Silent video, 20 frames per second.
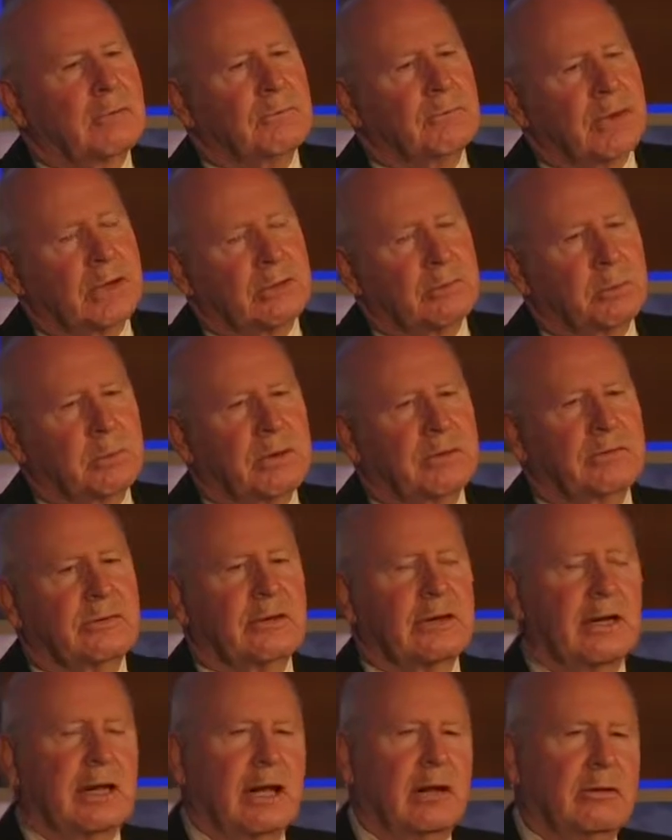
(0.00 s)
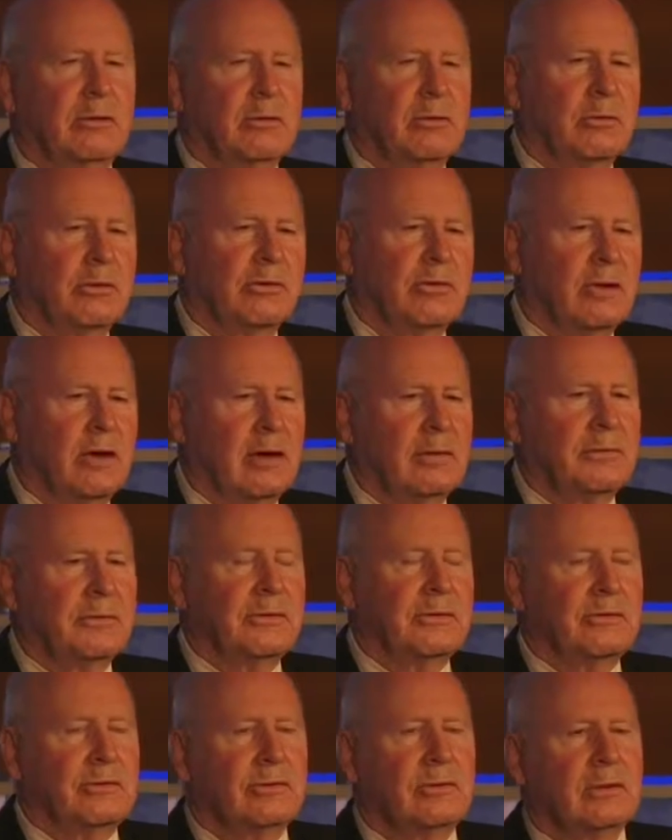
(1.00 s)
Vice President Al Gore's
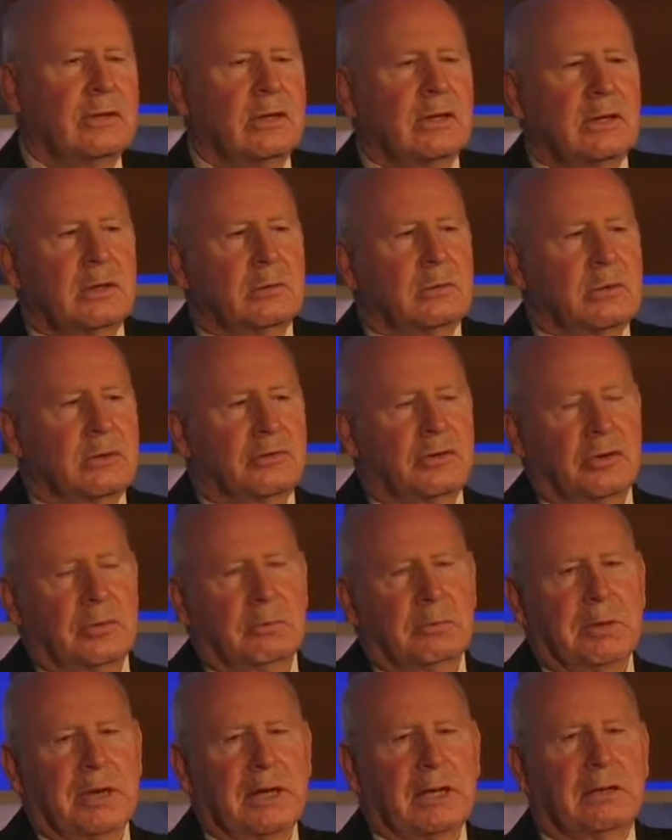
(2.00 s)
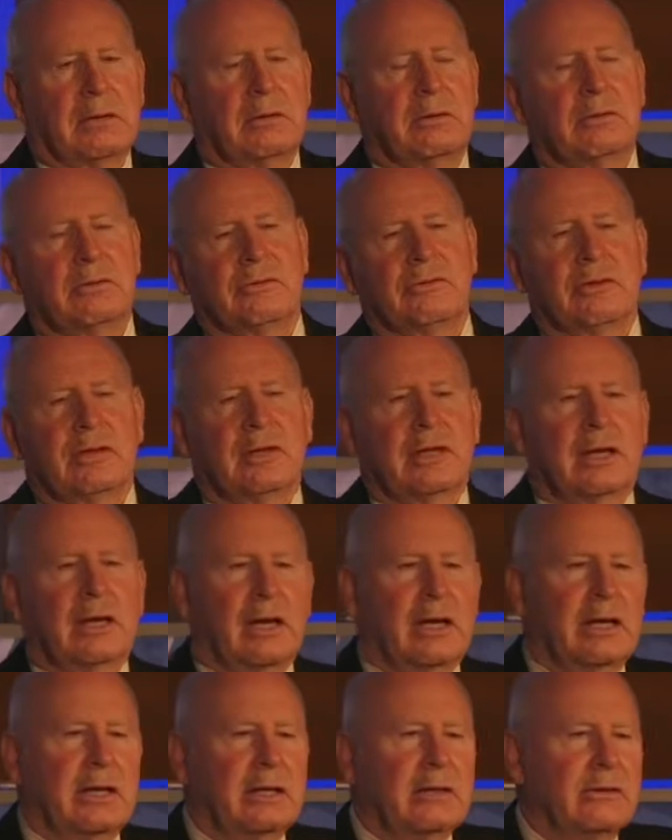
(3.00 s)
office with Jim Baker, who's in the
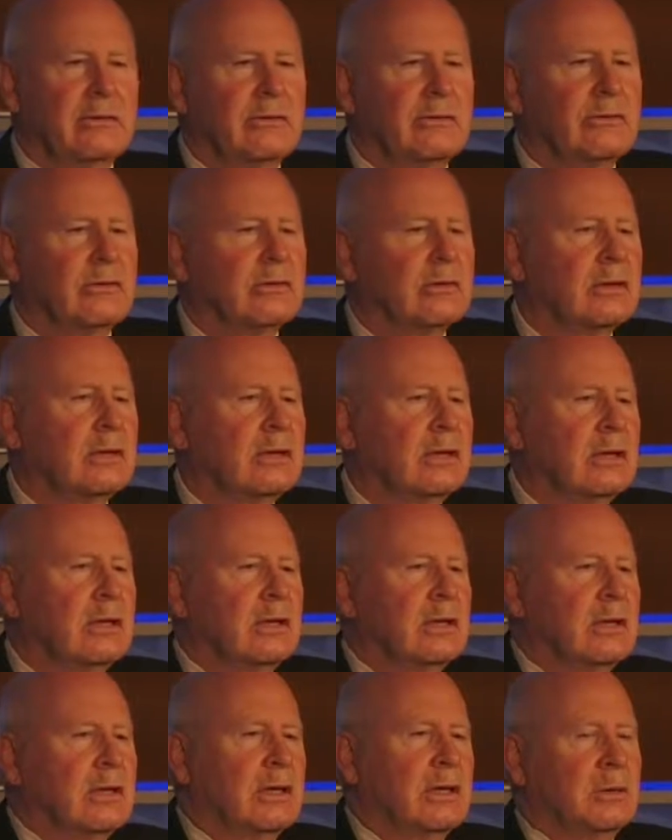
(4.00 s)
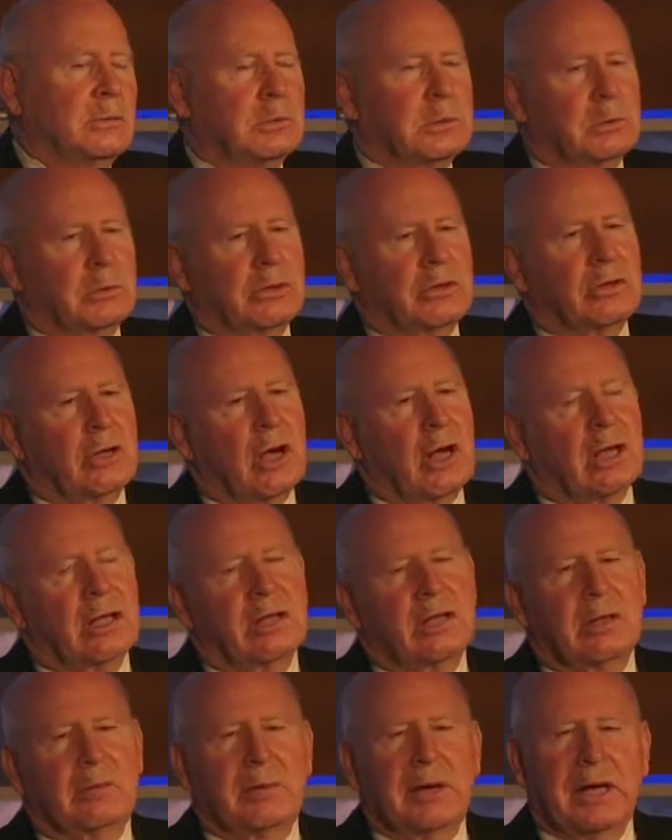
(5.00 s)
audience, and we were
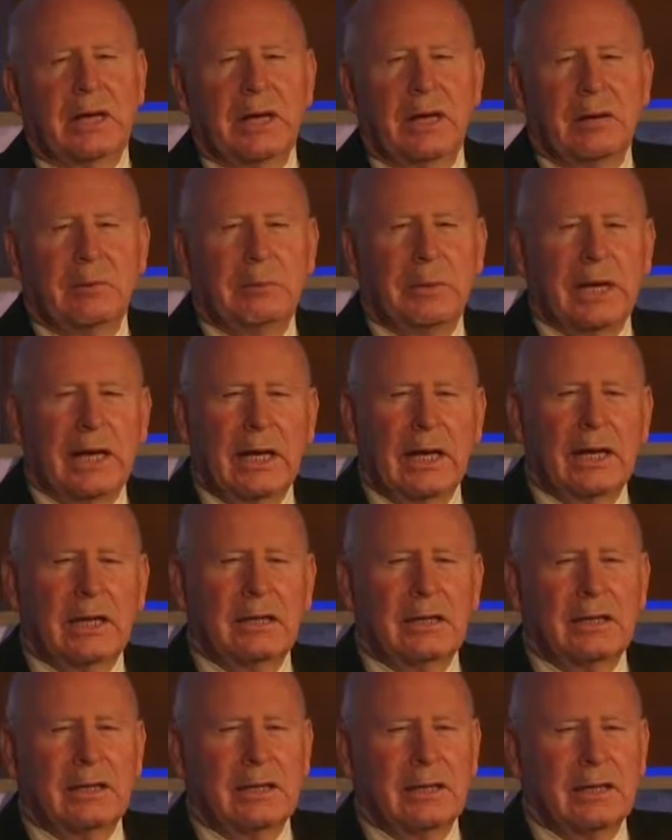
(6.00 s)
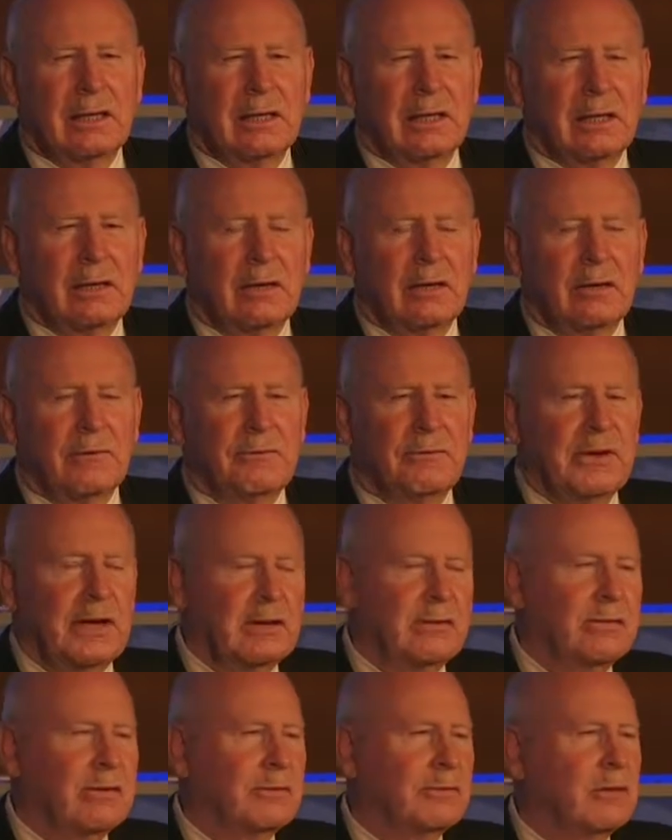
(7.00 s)
talking about how bad the uh,
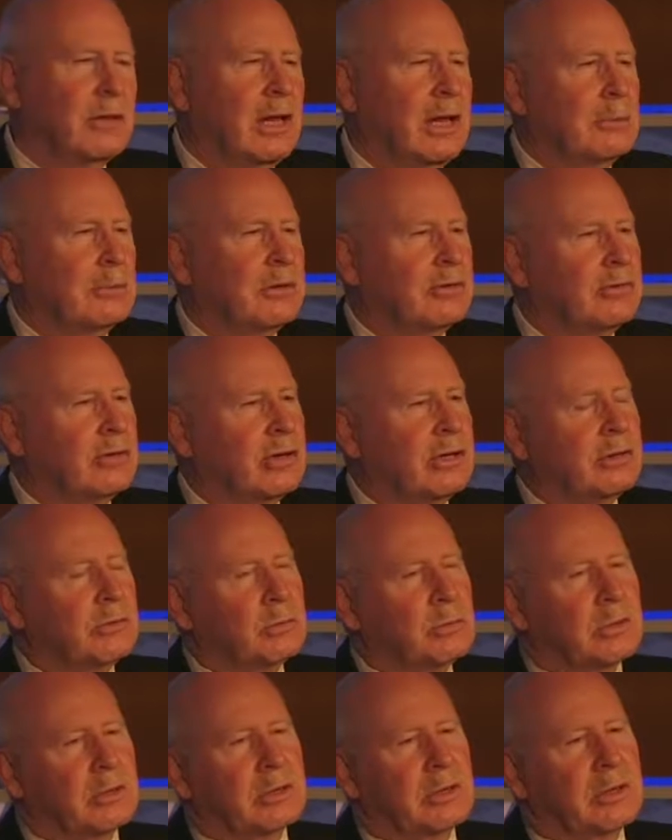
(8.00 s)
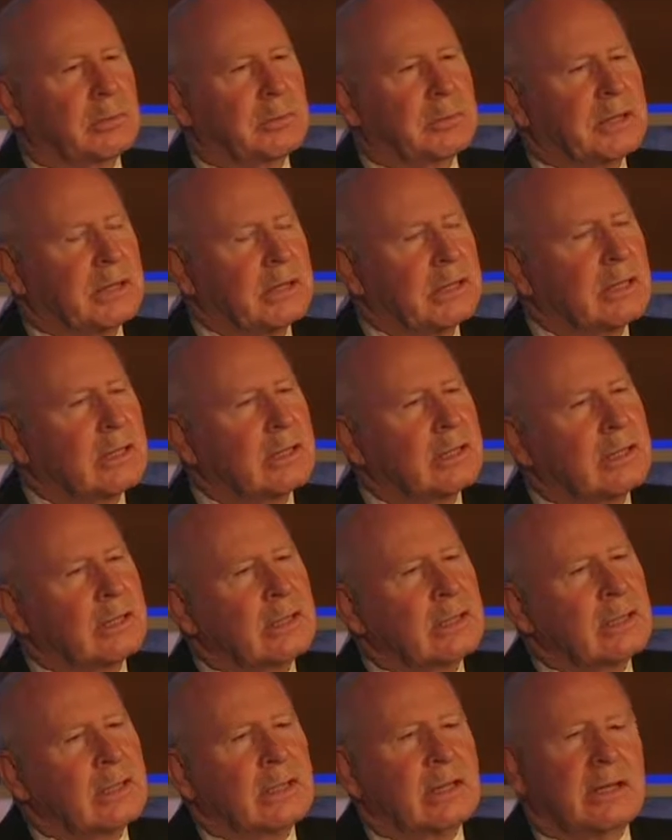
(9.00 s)
effects of climate change were going to be.
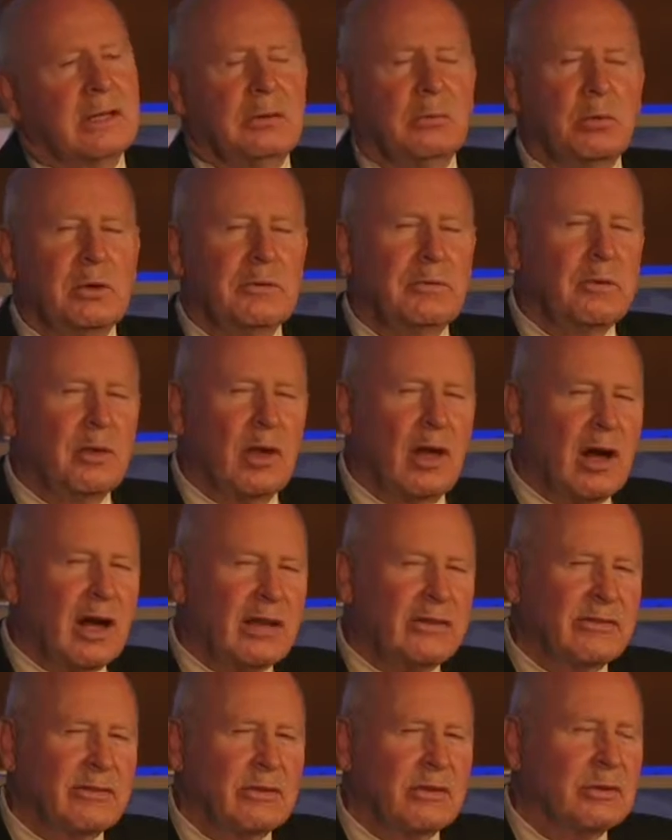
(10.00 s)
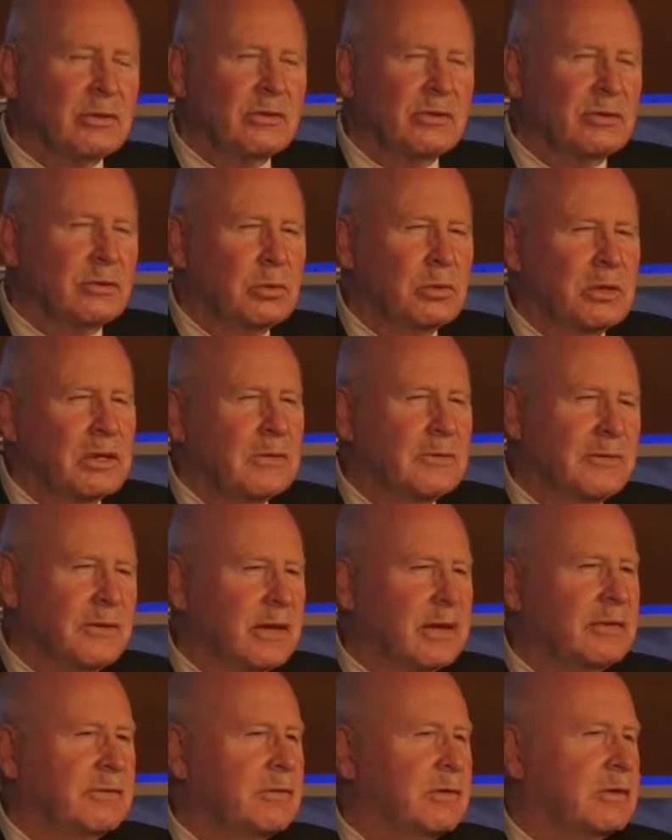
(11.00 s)
And we've lost those
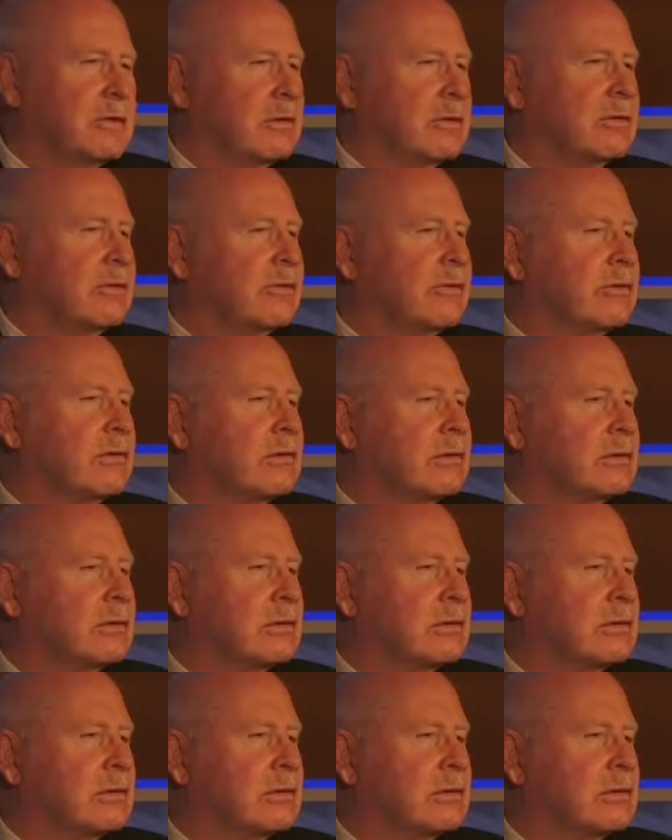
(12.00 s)
25 years.